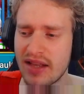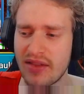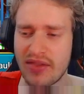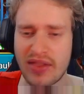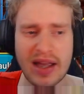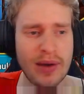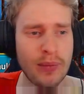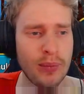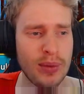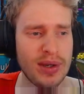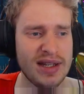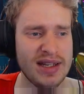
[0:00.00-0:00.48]

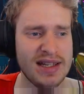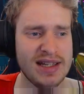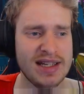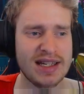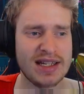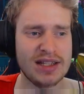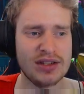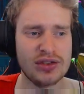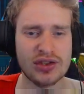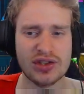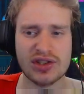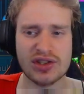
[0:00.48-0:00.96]
That way he
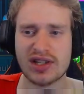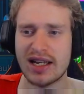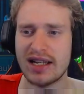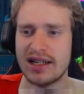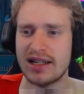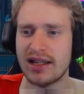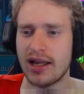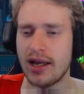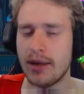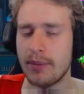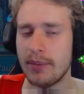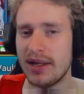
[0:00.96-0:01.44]
can just
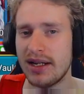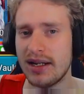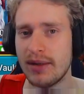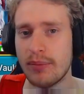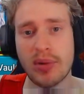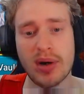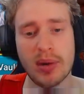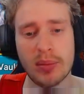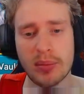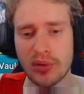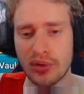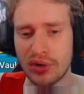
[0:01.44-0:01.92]
kind of come in
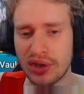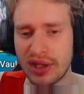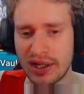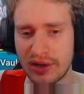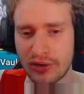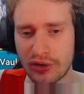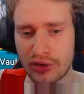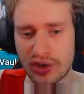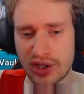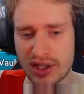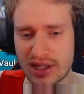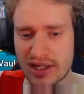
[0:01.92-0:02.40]
and pummel
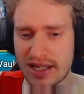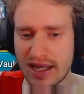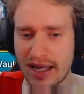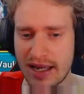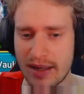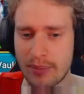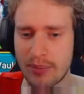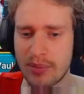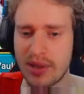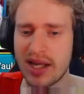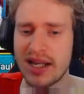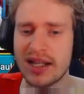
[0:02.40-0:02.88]
down the
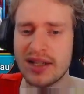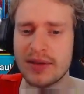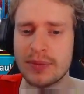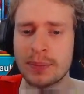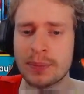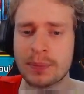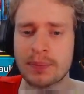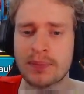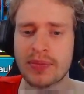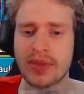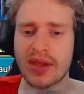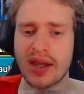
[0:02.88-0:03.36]

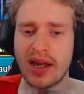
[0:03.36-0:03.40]
campaign.